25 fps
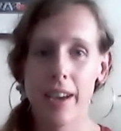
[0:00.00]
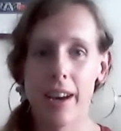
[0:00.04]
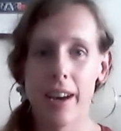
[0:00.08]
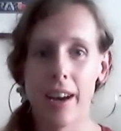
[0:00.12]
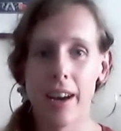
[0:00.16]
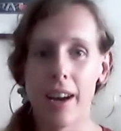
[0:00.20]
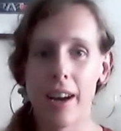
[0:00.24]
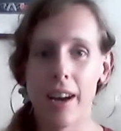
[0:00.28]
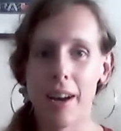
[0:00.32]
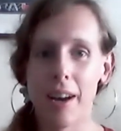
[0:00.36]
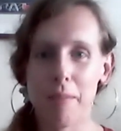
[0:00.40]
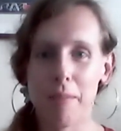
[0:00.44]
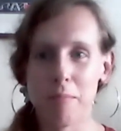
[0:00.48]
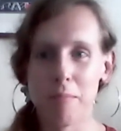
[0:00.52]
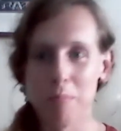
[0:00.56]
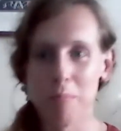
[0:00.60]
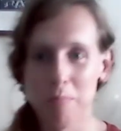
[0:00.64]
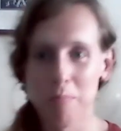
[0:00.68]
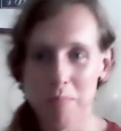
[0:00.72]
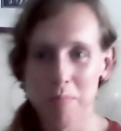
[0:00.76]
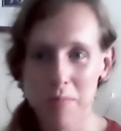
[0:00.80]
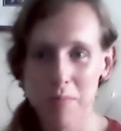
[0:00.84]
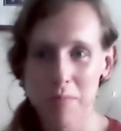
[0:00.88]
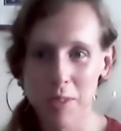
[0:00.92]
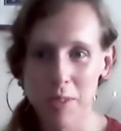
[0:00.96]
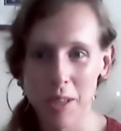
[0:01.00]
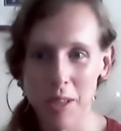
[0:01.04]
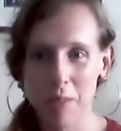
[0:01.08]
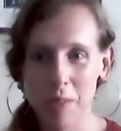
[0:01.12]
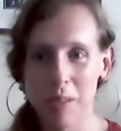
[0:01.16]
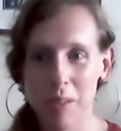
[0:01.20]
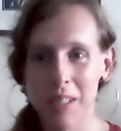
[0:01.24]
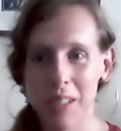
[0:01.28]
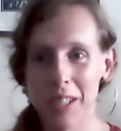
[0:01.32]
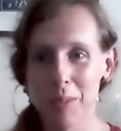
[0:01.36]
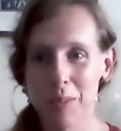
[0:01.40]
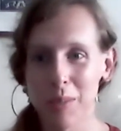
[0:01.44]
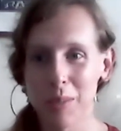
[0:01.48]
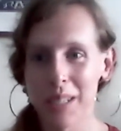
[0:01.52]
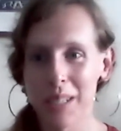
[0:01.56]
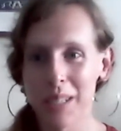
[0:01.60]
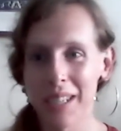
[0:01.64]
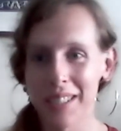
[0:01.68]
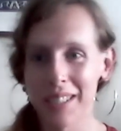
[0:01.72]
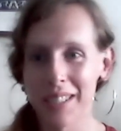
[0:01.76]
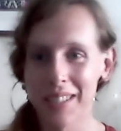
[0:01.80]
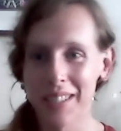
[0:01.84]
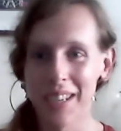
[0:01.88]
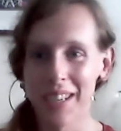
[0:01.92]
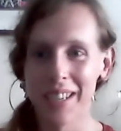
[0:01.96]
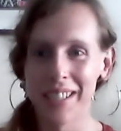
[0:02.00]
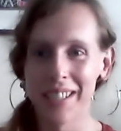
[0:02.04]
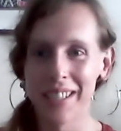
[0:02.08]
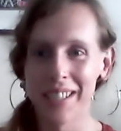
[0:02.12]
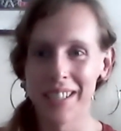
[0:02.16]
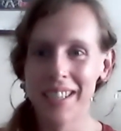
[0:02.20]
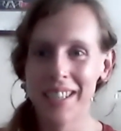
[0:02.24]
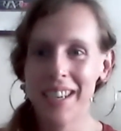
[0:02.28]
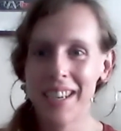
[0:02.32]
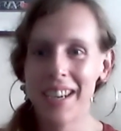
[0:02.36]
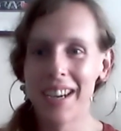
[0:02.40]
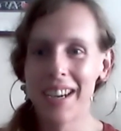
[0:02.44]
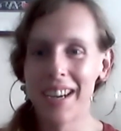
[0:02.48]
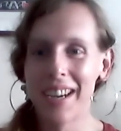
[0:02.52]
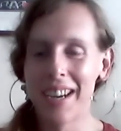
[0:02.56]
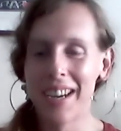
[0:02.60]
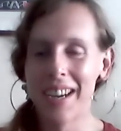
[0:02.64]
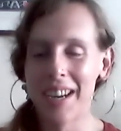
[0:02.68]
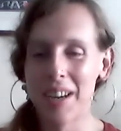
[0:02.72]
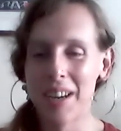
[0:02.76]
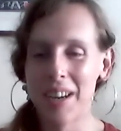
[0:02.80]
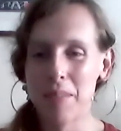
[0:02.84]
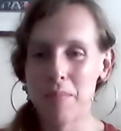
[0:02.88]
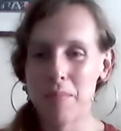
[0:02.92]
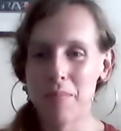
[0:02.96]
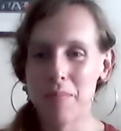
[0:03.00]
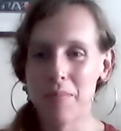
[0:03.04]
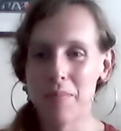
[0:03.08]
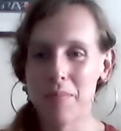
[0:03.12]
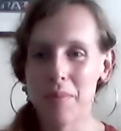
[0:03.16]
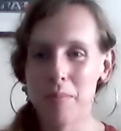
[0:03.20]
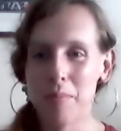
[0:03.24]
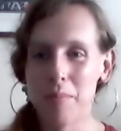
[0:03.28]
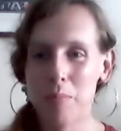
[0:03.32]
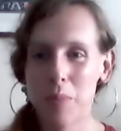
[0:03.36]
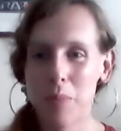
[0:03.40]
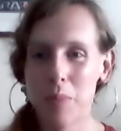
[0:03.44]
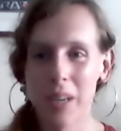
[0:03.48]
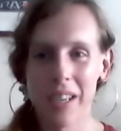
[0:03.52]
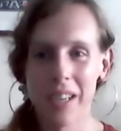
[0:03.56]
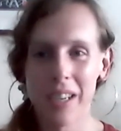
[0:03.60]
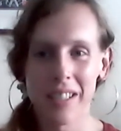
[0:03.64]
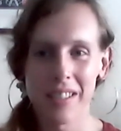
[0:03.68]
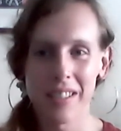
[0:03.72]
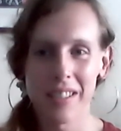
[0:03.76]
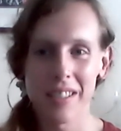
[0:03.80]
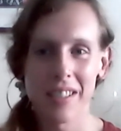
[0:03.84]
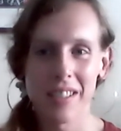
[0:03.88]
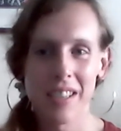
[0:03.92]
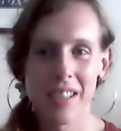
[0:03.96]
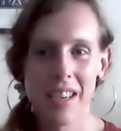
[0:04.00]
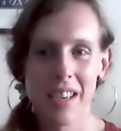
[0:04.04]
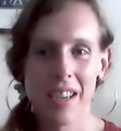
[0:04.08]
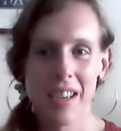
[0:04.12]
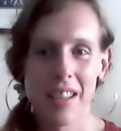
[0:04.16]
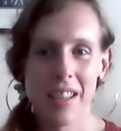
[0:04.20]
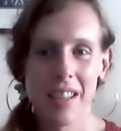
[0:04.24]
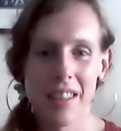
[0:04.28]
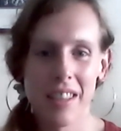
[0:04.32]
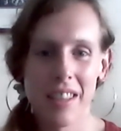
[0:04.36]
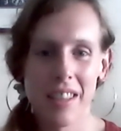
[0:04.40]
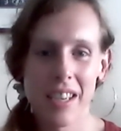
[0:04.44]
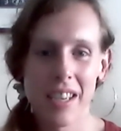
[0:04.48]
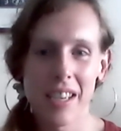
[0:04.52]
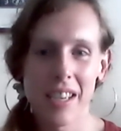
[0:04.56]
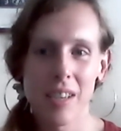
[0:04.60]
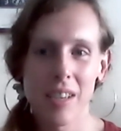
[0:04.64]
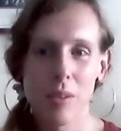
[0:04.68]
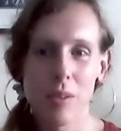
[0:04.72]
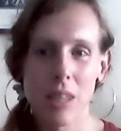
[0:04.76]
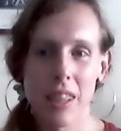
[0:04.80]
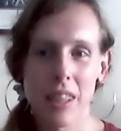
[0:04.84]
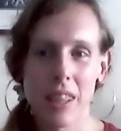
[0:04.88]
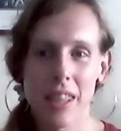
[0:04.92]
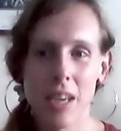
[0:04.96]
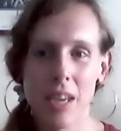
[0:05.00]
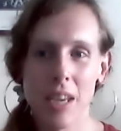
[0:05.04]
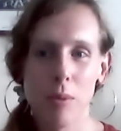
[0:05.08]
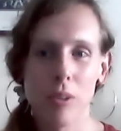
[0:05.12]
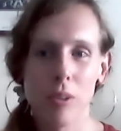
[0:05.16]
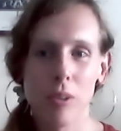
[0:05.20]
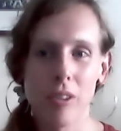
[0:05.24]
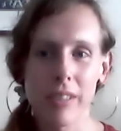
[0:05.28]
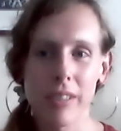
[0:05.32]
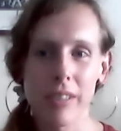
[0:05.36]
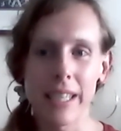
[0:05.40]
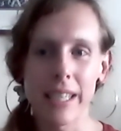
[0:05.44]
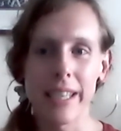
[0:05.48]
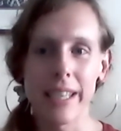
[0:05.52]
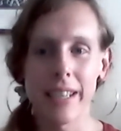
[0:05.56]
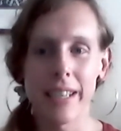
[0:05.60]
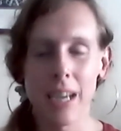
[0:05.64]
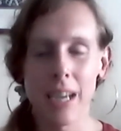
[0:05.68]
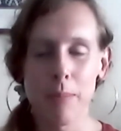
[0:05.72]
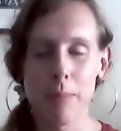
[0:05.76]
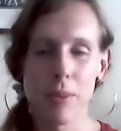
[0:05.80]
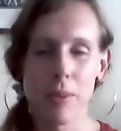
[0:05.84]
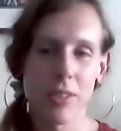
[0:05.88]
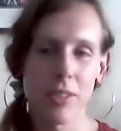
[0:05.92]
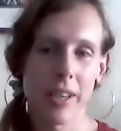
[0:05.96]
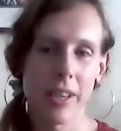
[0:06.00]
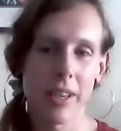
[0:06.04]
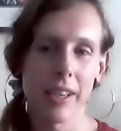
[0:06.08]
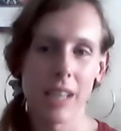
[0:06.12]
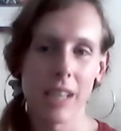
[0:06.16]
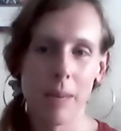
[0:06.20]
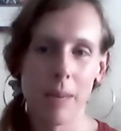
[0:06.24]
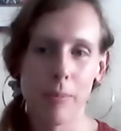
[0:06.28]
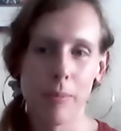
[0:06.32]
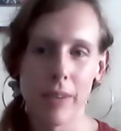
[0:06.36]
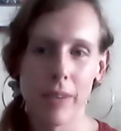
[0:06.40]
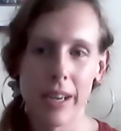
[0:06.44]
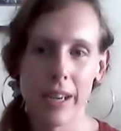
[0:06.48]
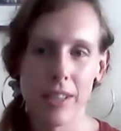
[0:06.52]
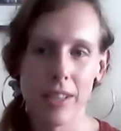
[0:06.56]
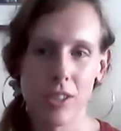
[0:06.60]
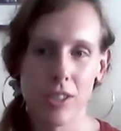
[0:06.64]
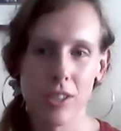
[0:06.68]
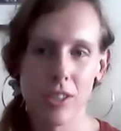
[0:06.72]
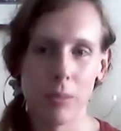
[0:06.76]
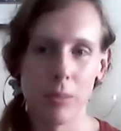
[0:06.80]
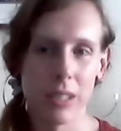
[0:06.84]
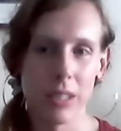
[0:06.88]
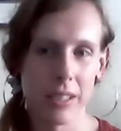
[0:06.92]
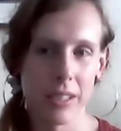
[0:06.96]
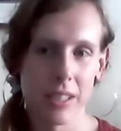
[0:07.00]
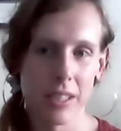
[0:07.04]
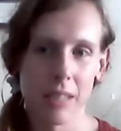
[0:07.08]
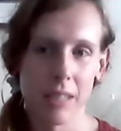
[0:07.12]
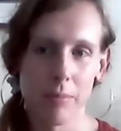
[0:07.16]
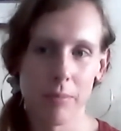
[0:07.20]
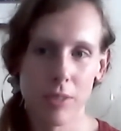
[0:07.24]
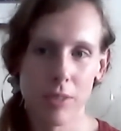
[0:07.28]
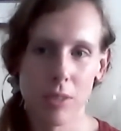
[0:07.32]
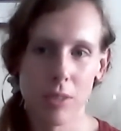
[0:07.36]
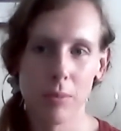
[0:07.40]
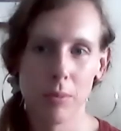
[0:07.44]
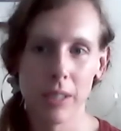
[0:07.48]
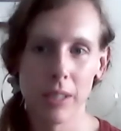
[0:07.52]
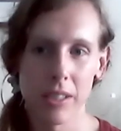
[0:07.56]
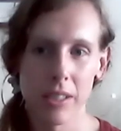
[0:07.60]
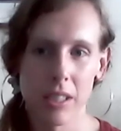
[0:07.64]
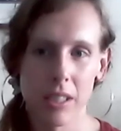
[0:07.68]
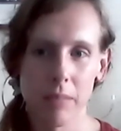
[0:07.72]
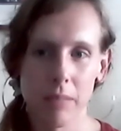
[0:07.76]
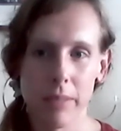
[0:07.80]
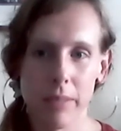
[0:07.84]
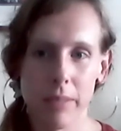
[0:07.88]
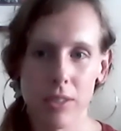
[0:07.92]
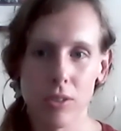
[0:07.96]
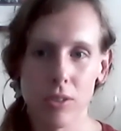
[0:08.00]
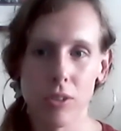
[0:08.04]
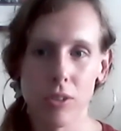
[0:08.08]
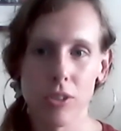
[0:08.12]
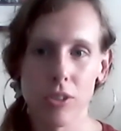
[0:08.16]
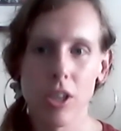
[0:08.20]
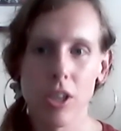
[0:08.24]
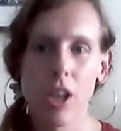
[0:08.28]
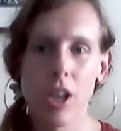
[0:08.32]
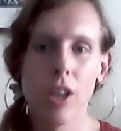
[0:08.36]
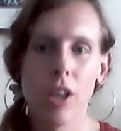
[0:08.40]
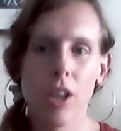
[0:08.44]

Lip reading: So they realized what they had done. But they were looking at hypersonic upgrades to ballistic missiles.